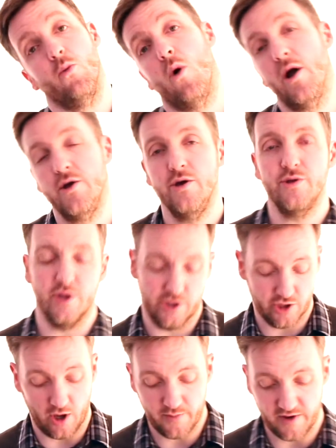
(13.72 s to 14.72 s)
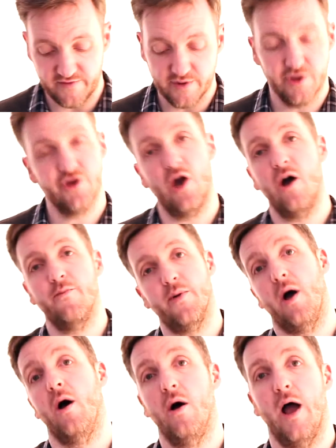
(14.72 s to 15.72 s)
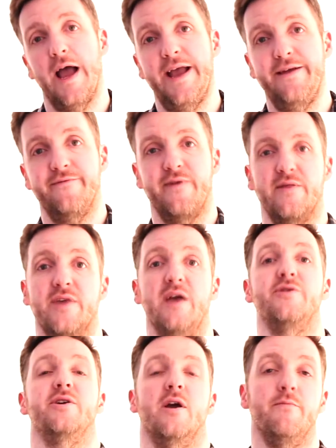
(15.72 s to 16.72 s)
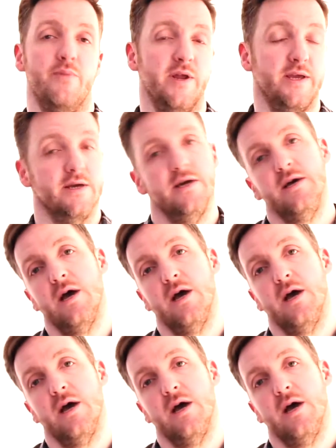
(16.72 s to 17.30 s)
why use this Sharp oven? Sharp are a fantastic company.